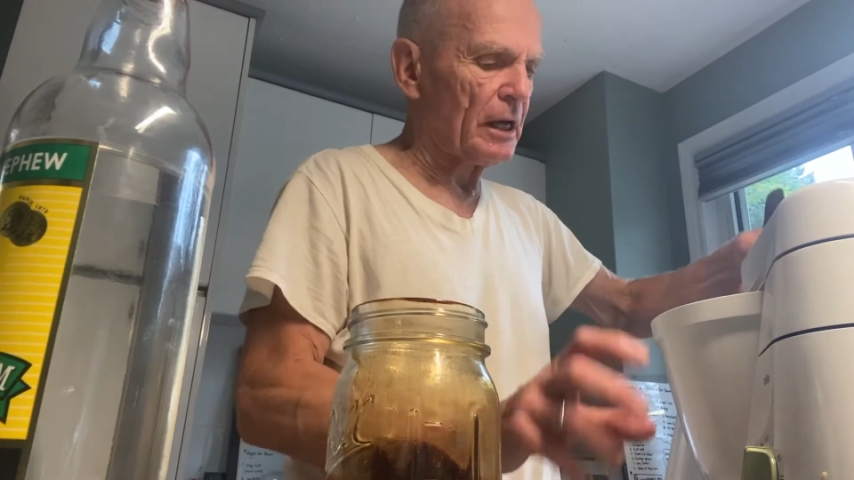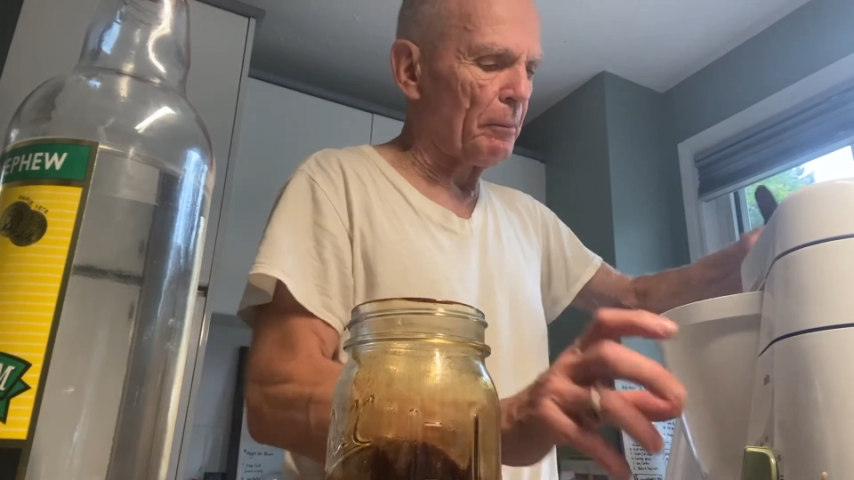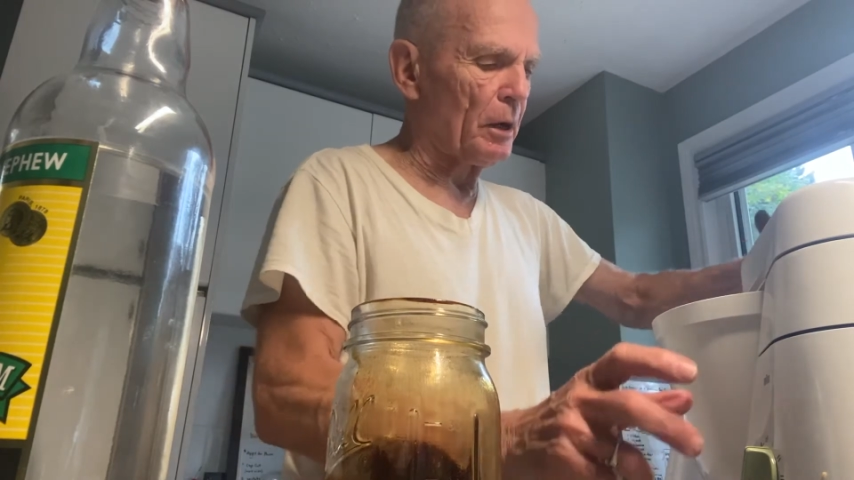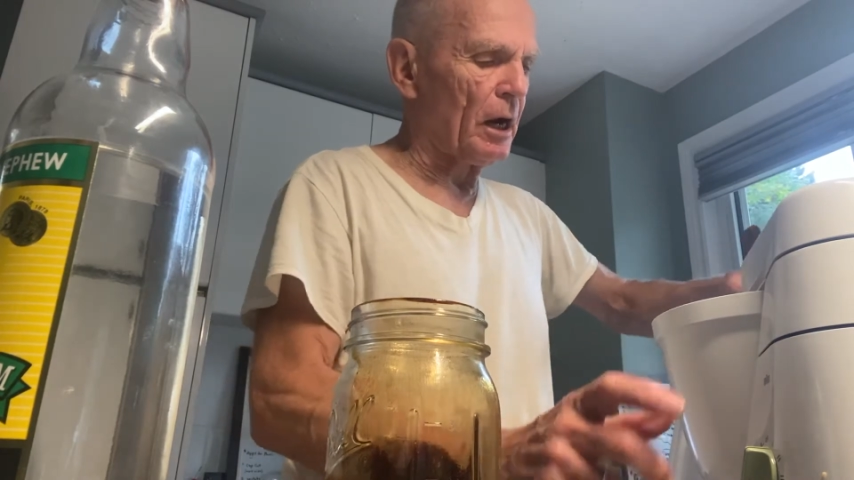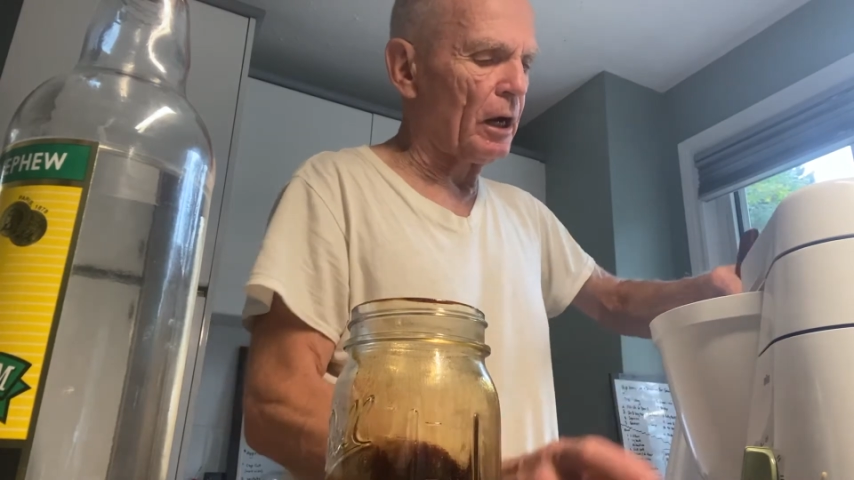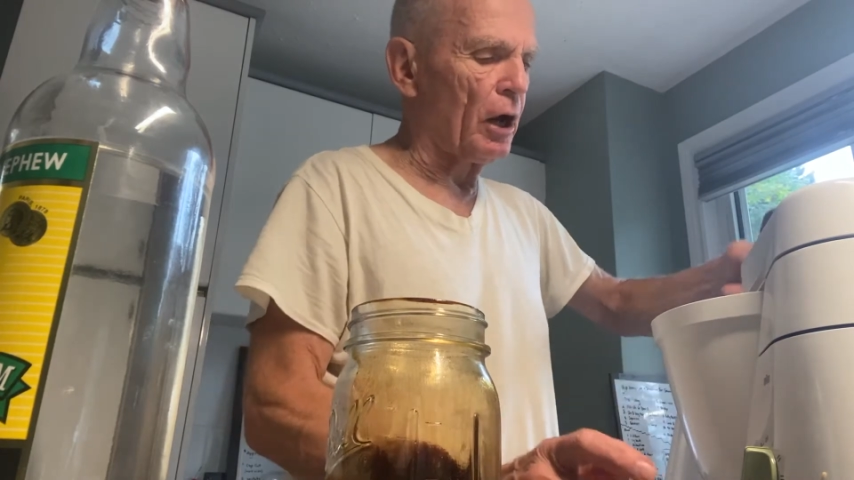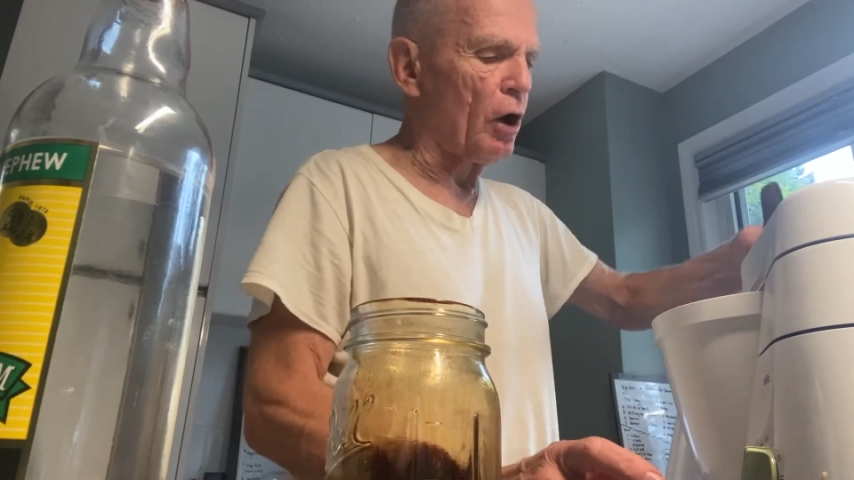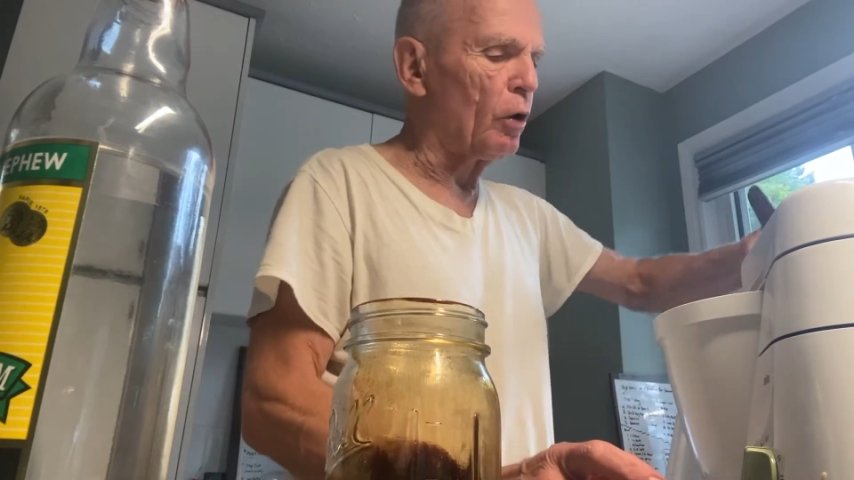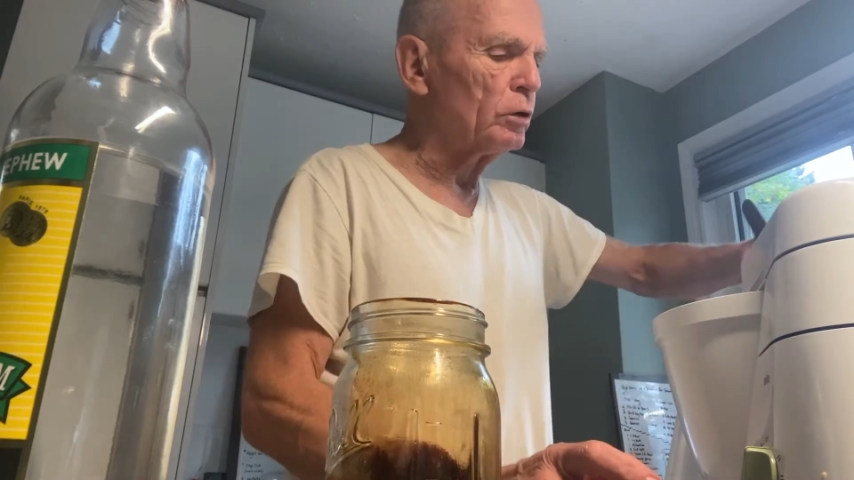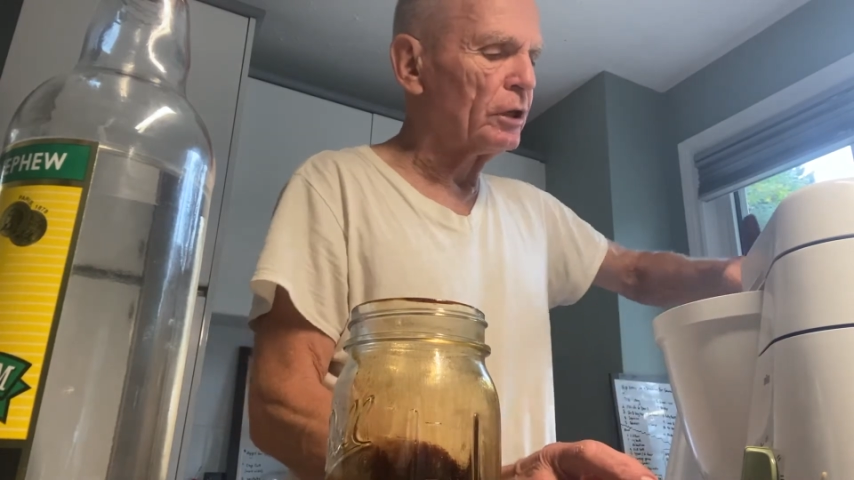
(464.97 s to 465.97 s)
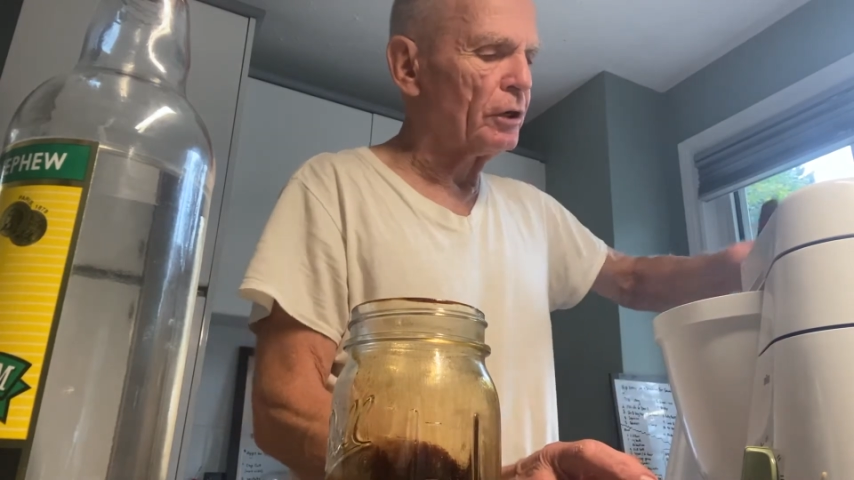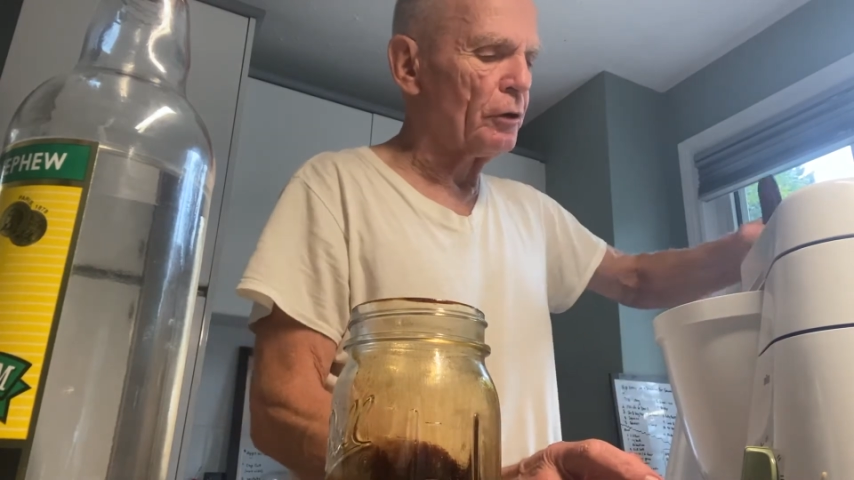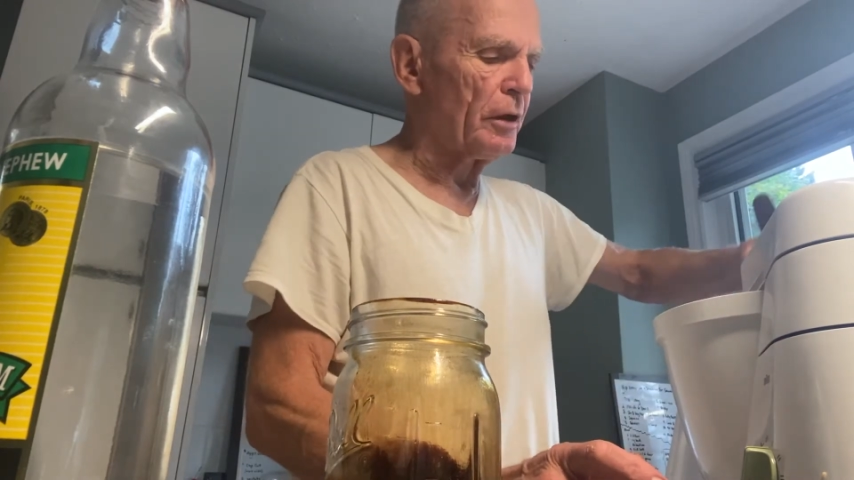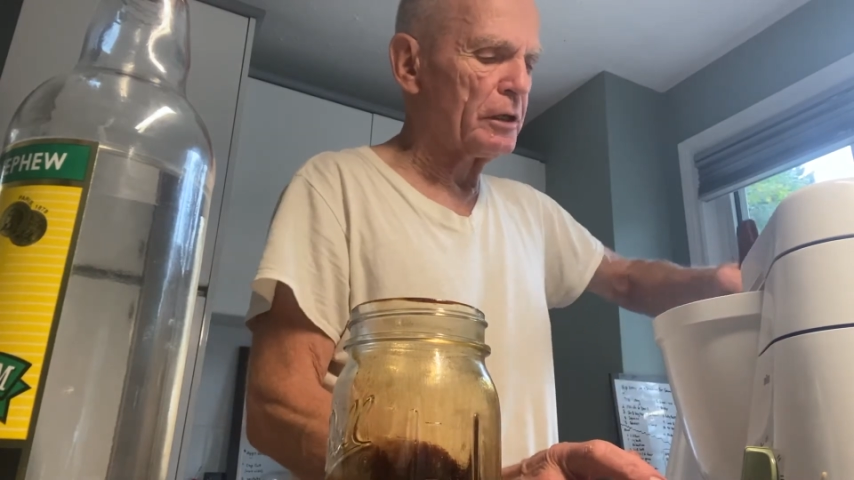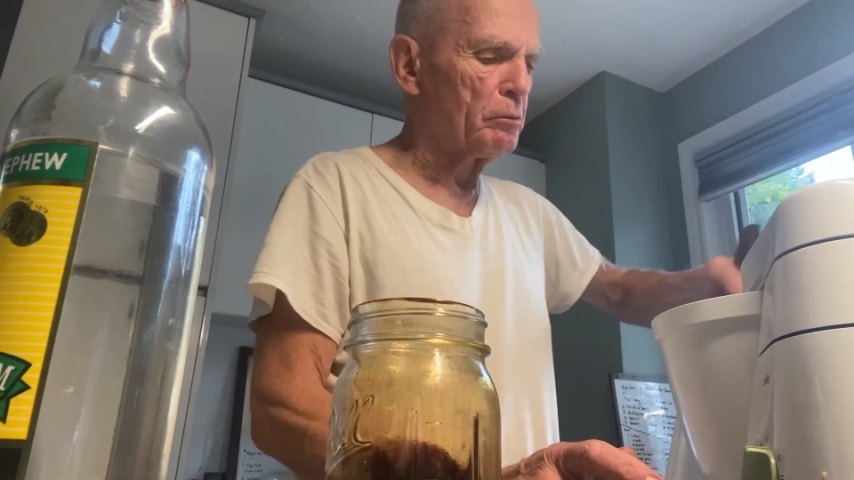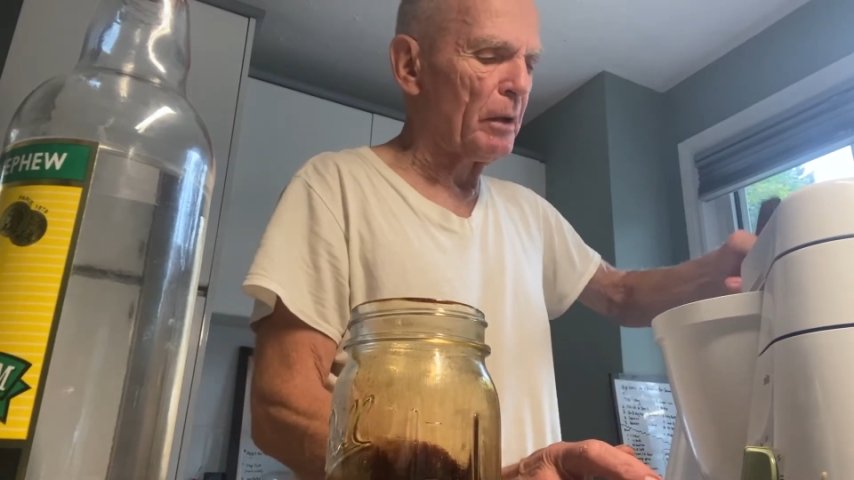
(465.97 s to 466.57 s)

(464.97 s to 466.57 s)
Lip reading: Keep it on low to do this